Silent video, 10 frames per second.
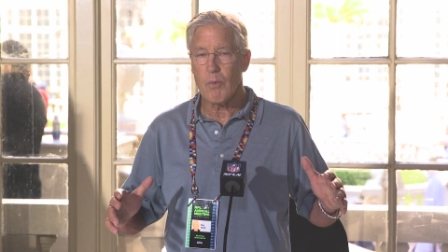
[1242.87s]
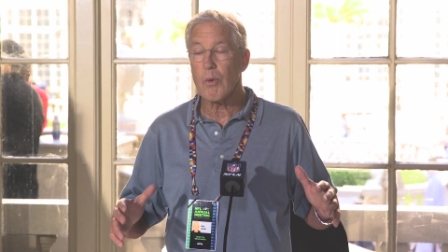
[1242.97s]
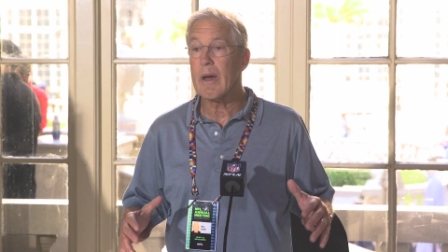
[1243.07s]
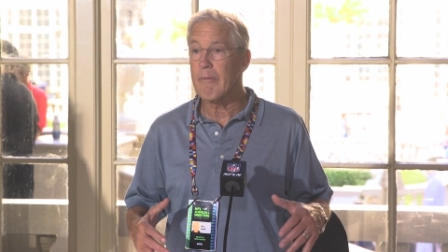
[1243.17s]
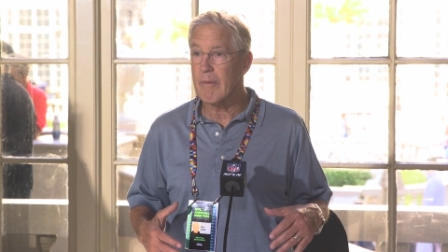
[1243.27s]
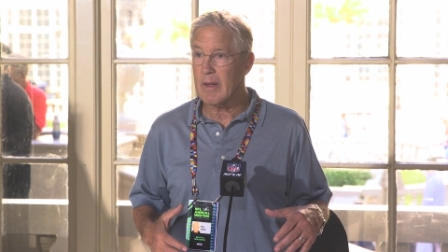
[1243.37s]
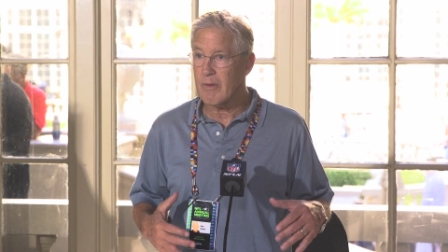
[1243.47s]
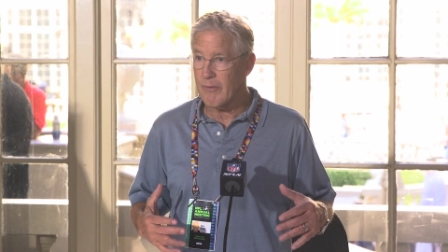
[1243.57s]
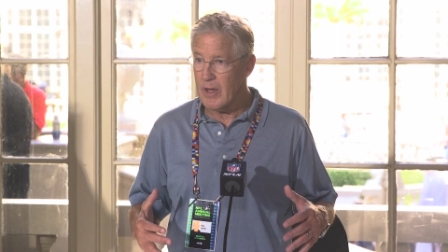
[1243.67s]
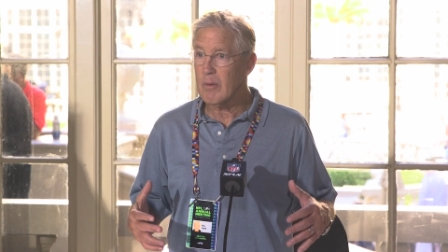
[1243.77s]
We're,
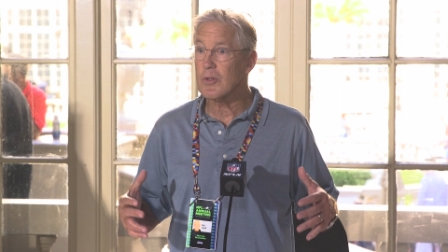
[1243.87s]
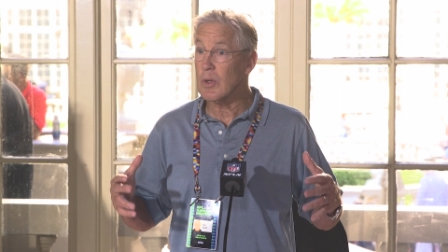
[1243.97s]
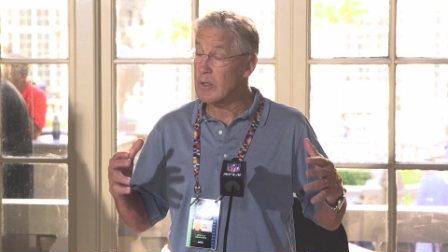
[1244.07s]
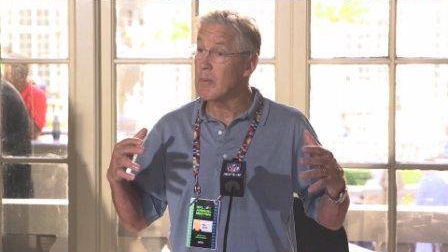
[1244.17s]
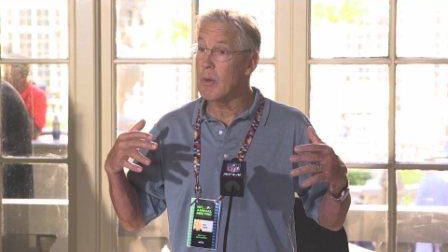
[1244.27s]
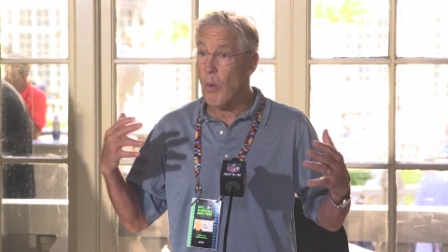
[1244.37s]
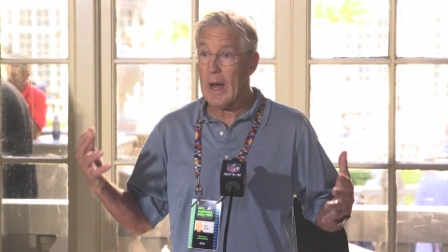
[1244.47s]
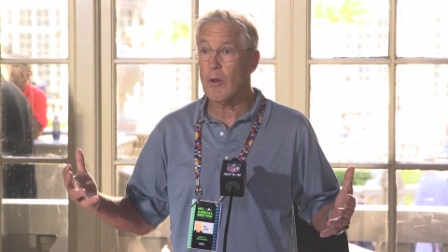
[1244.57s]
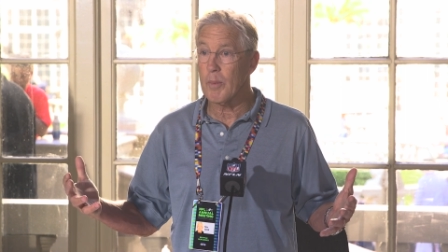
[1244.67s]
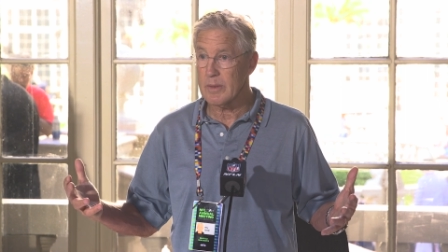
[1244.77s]
it's available to us to be
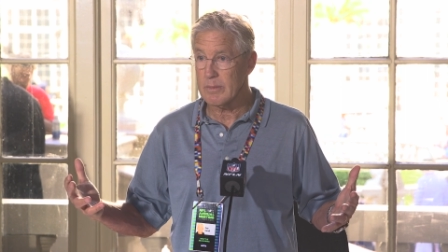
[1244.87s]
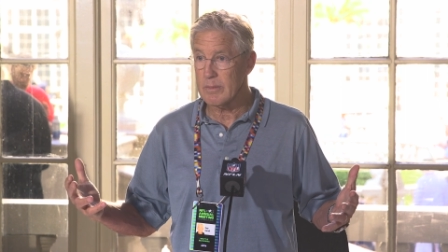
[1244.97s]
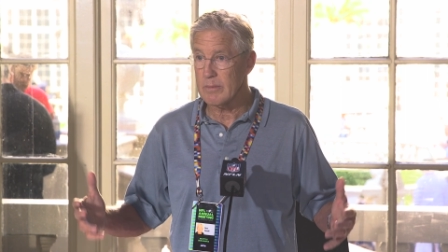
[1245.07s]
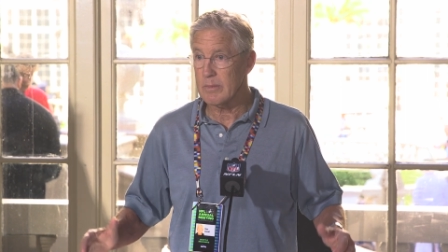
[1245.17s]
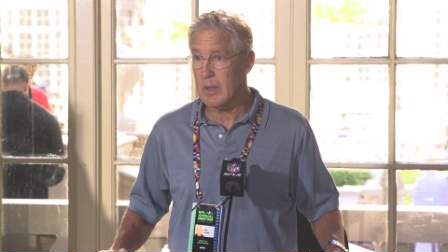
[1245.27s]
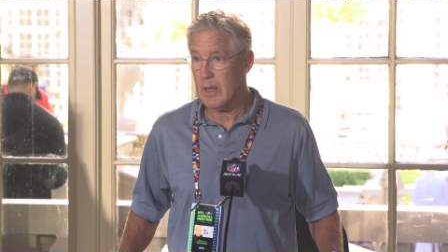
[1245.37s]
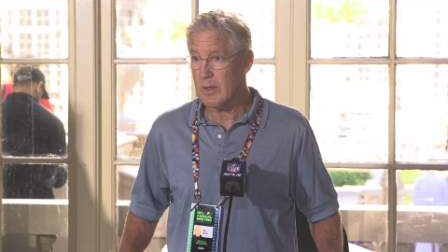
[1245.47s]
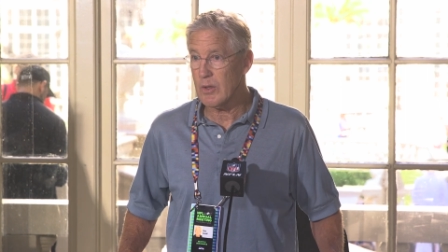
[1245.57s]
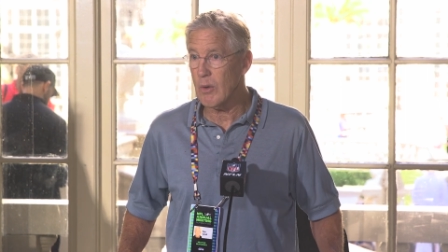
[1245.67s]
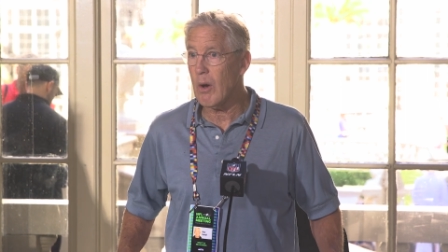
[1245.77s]
wide open
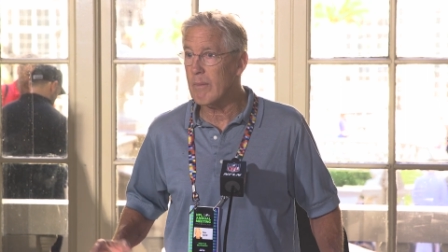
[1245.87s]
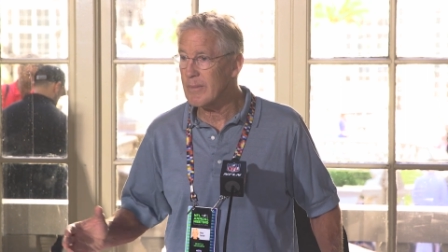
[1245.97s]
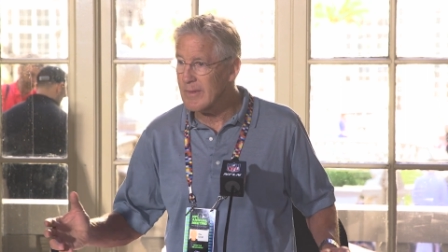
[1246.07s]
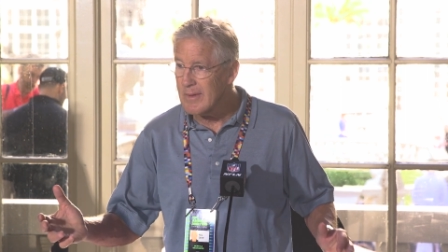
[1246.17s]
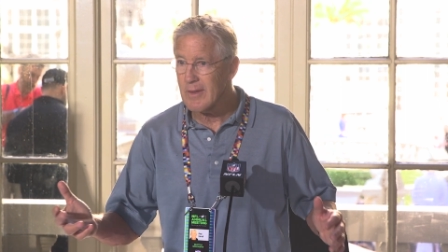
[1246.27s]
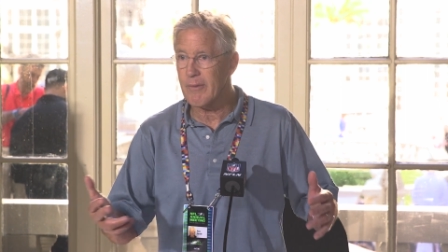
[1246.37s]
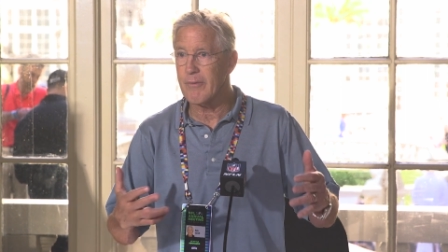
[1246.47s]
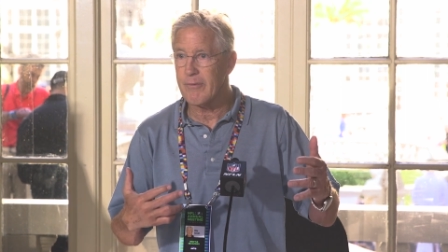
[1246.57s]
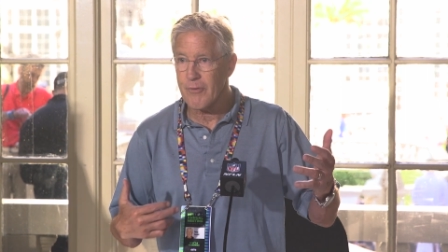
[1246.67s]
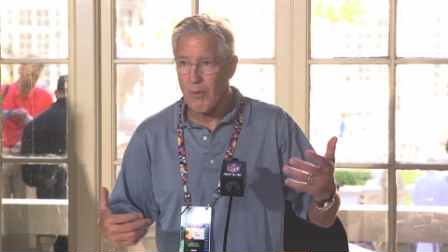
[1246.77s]
uh, to the
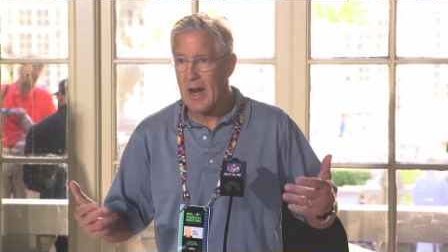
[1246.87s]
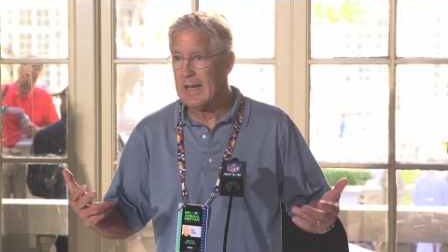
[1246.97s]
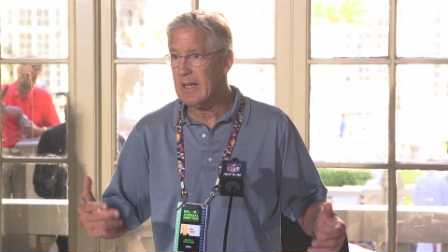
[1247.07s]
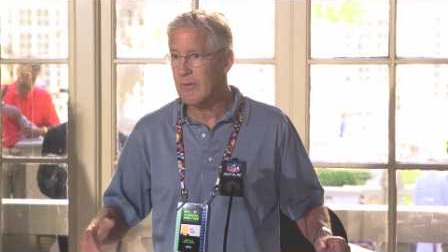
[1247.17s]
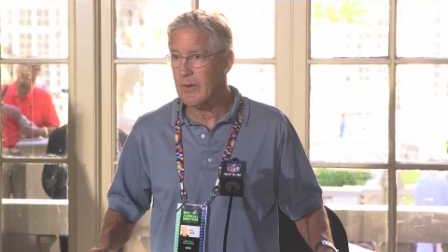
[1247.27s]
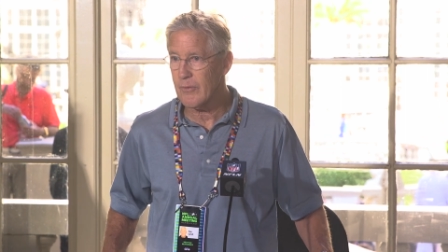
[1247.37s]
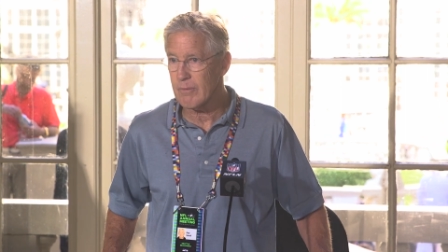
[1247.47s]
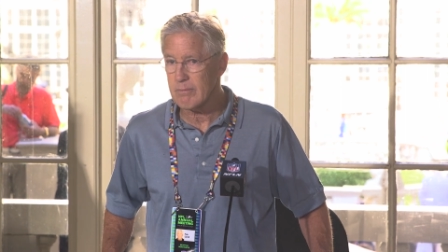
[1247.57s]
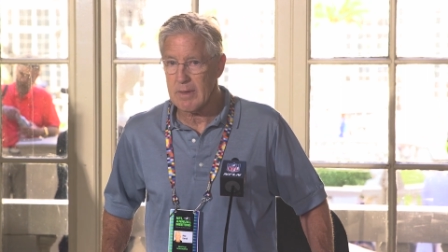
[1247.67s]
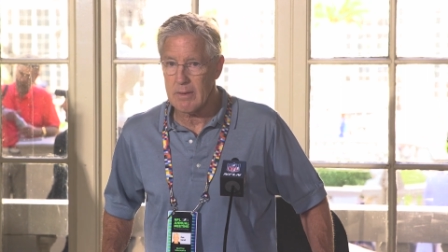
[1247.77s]
variety of
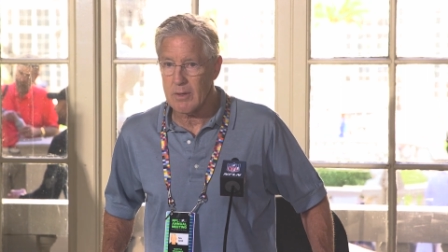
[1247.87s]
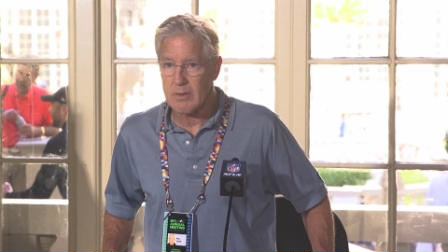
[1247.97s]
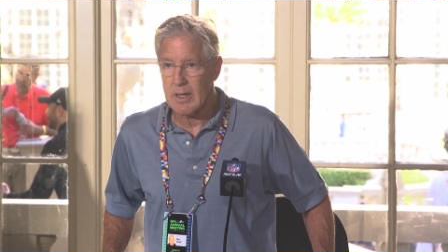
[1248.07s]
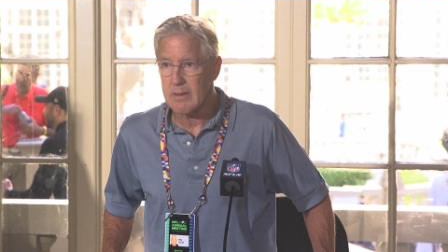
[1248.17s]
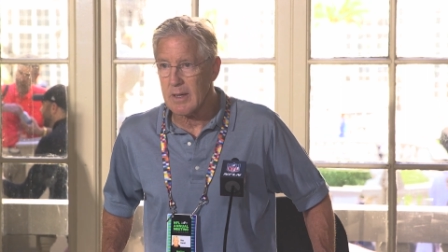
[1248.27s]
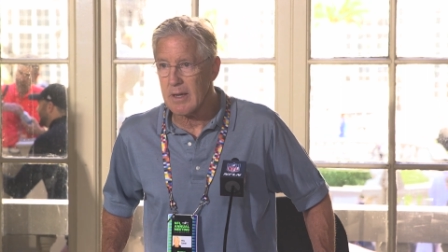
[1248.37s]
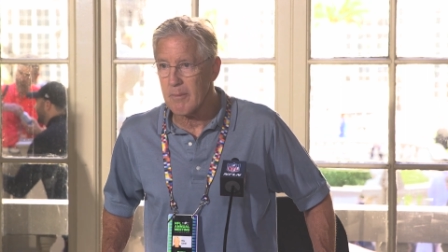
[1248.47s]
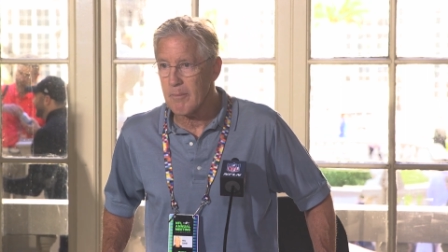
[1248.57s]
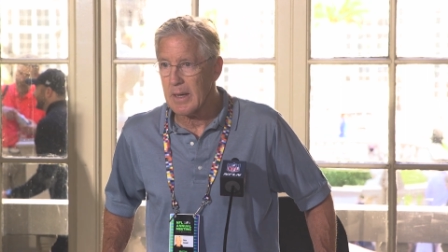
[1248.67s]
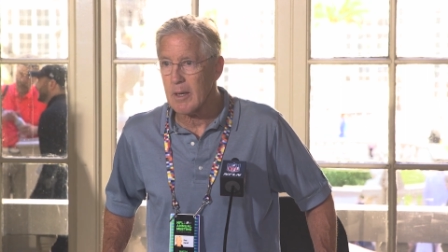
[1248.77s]
different you know, kind
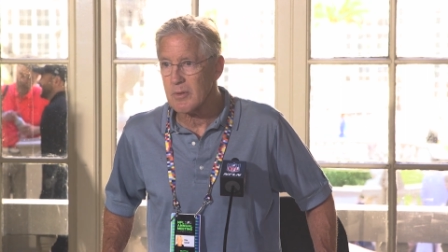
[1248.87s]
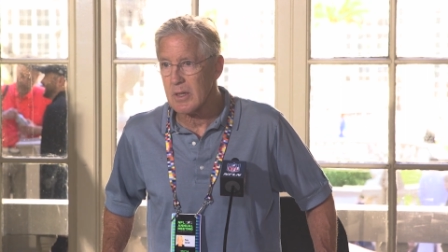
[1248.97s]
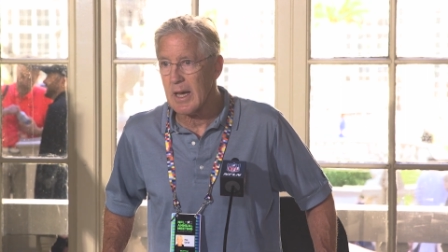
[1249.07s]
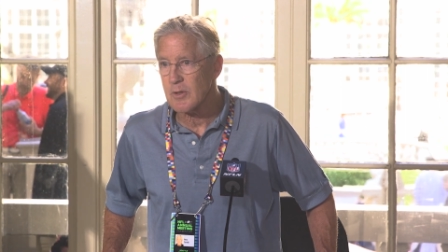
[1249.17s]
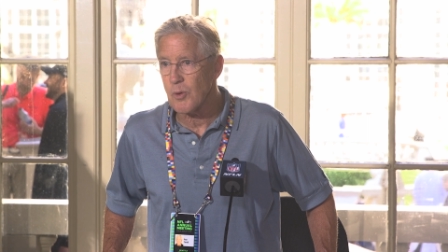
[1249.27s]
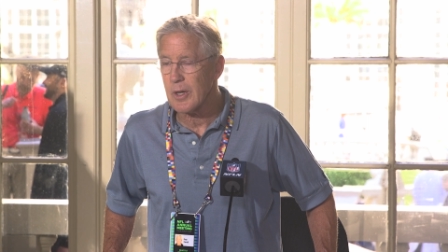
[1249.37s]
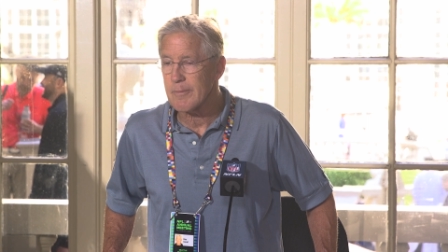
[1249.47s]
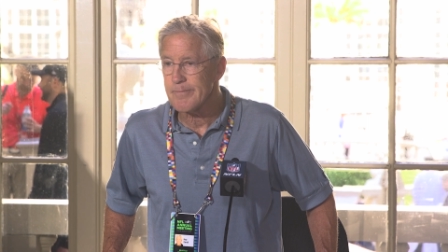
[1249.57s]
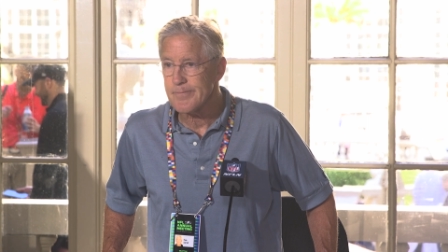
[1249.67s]
of makeups that guys bring.